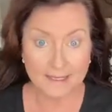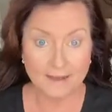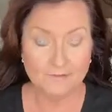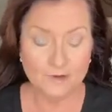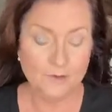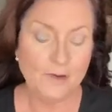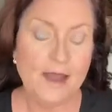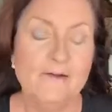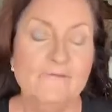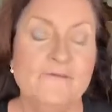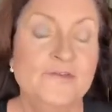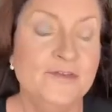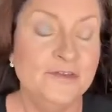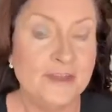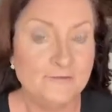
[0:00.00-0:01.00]
if
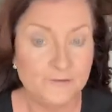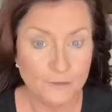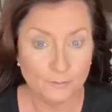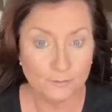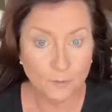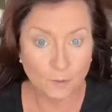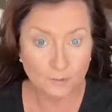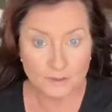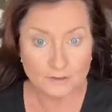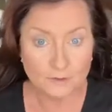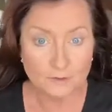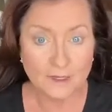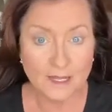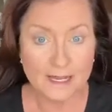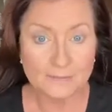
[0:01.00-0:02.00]
you're more
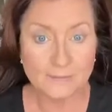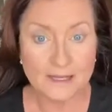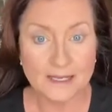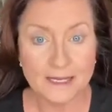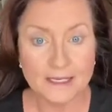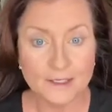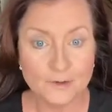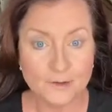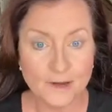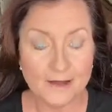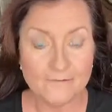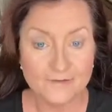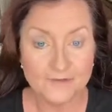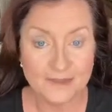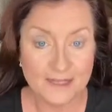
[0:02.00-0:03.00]
mature like me and you have
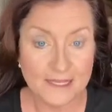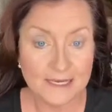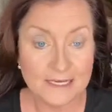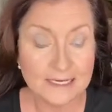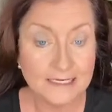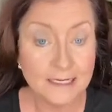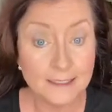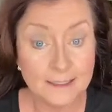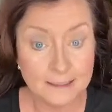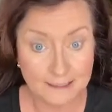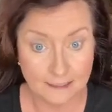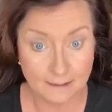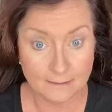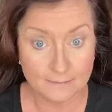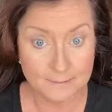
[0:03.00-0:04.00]
thinning
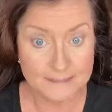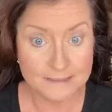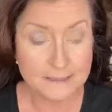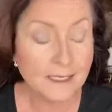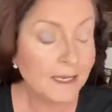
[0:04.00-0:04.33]
lips,